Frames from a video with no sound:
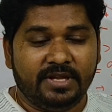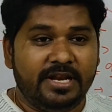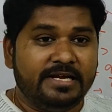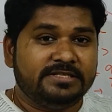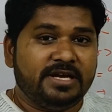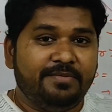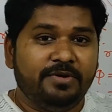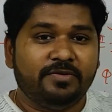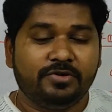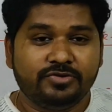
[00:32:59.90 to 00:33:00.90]
In
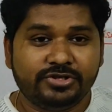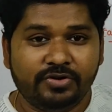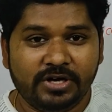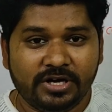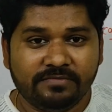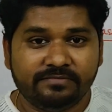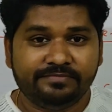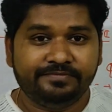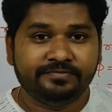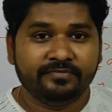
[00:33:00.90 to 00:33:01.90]
exam, the question will
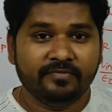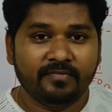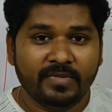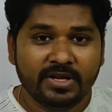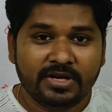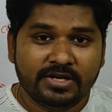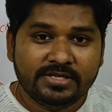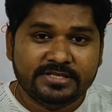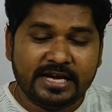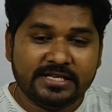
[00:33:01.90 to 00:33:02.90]
come.
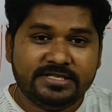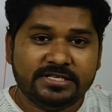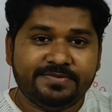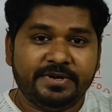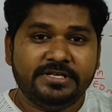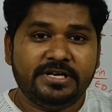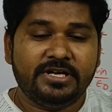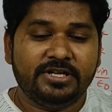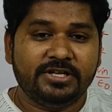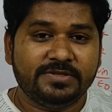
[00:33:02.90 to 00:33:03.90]
Charges
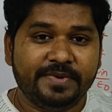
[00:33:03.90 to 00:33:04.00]
present on the